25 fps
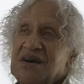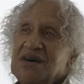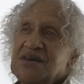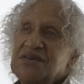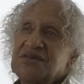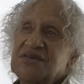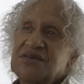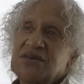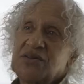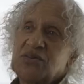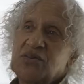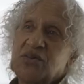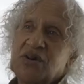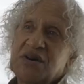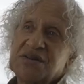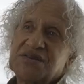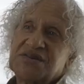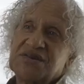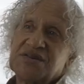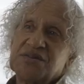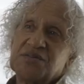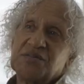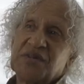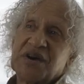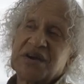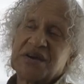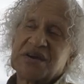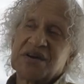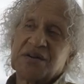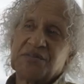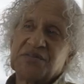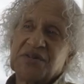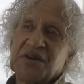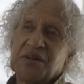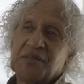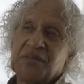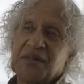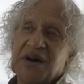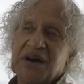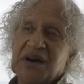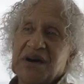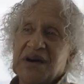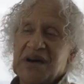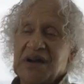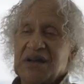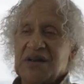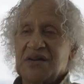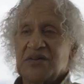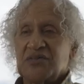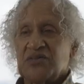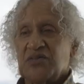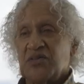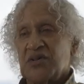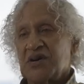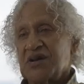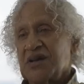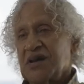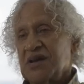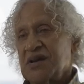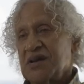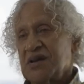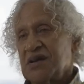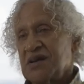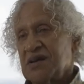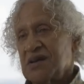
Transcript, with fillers: So once you make up your mind of what,